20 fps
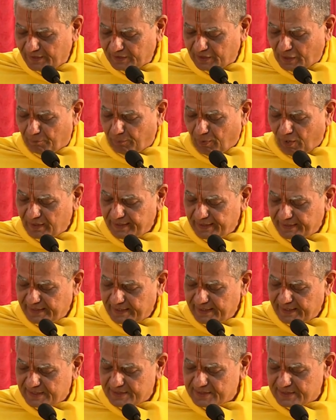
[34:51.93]
The
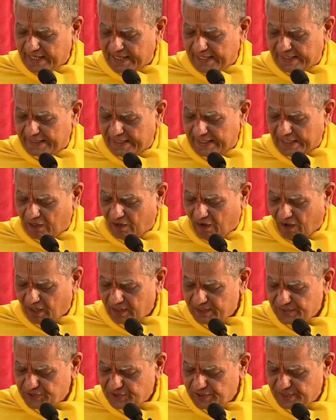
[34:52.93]
politics and
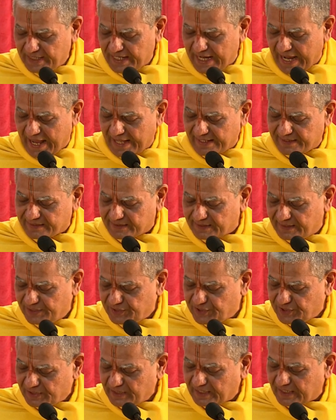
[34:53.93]
ecology and
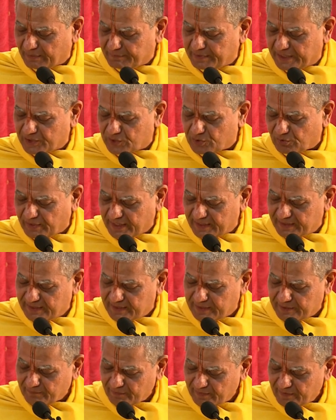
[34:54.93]
religion coming
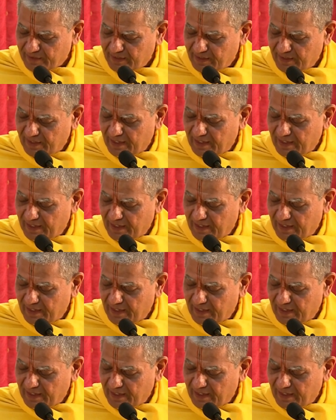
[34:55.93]
together,